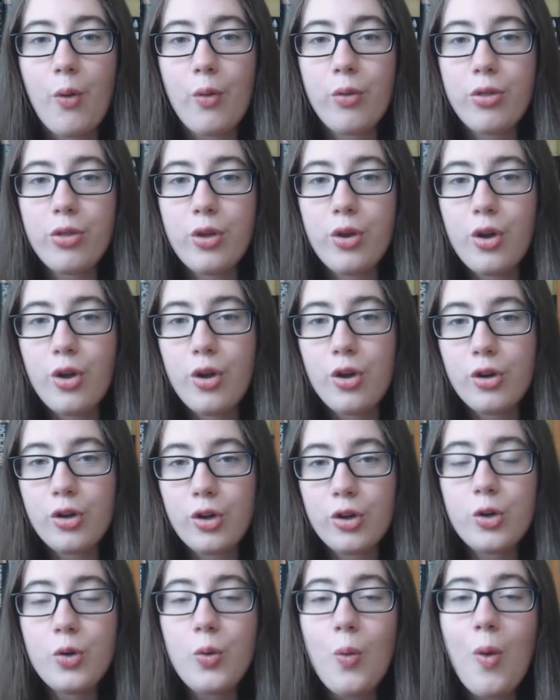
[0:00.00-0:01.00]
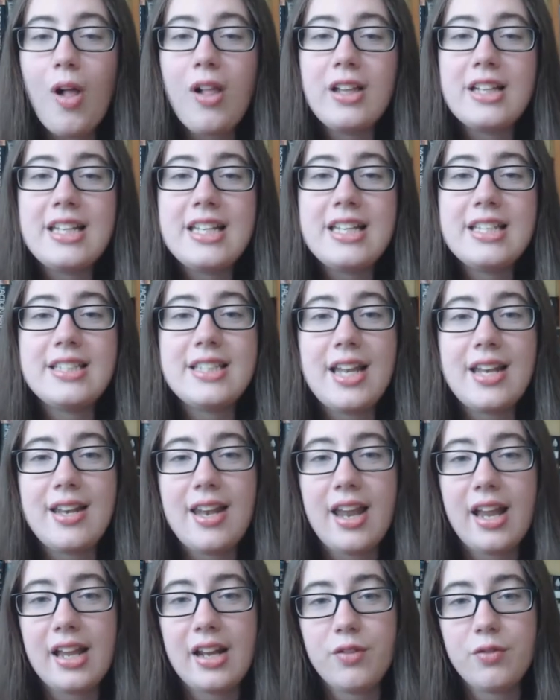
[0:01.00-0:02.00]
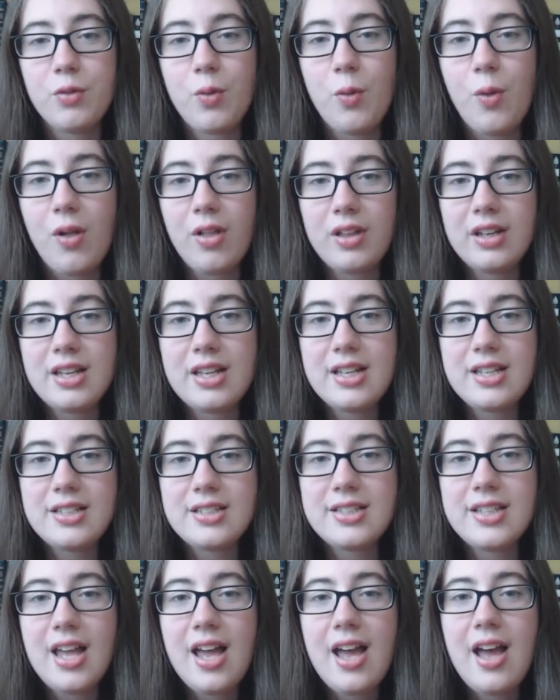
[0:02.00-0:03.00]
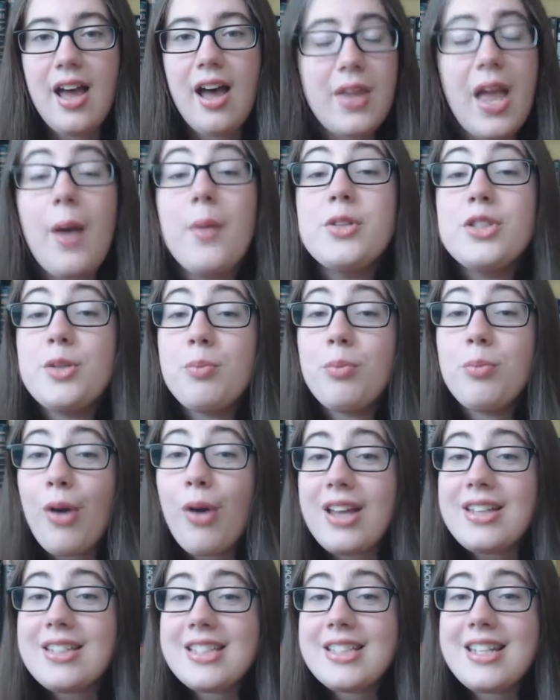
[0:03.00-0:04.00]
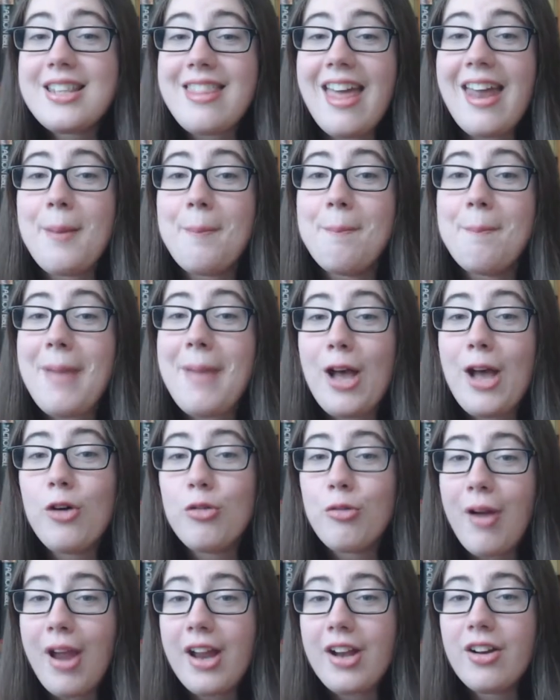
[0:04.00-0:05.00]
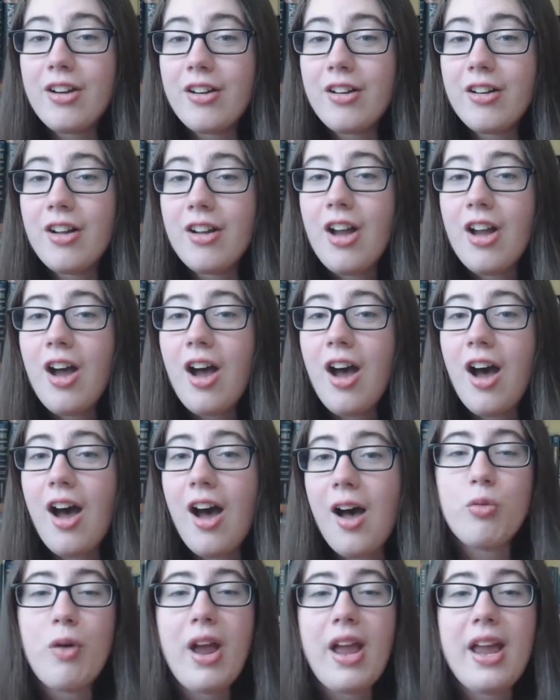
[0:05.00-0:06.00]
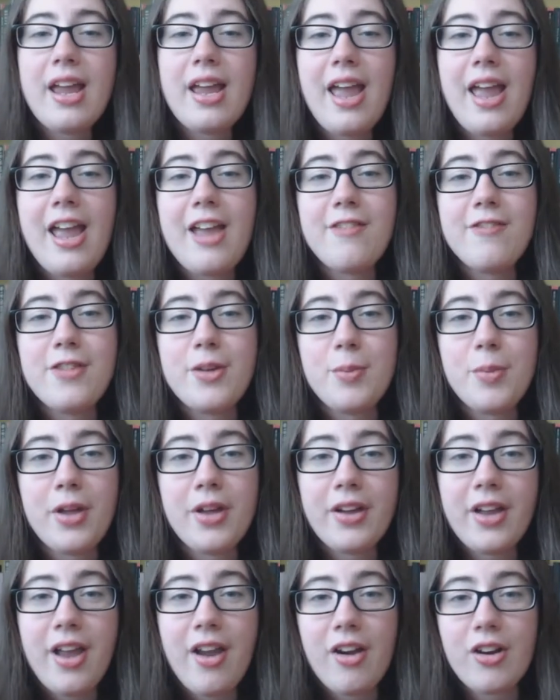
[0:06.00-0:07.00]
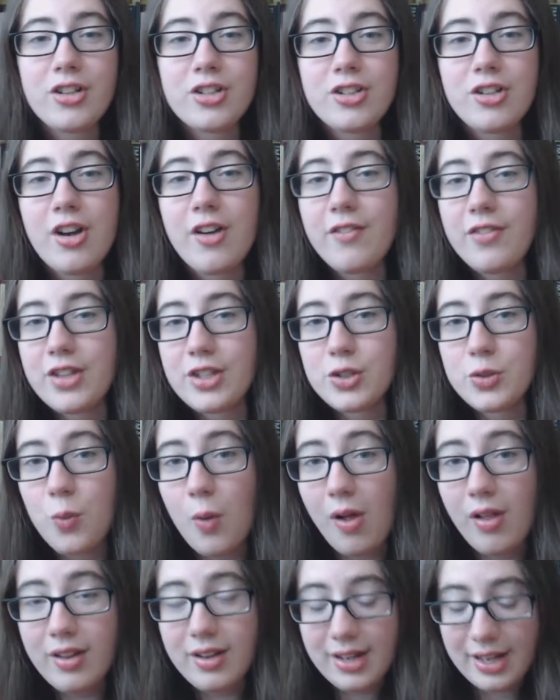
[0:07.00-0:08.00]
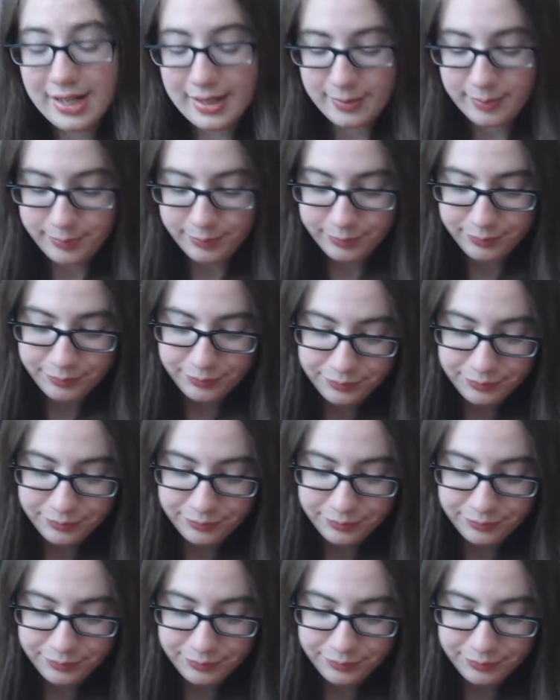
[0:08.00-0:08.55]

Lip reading: both good qualities and negative qualities. I was impressed that a male writer could write a female character of this quality.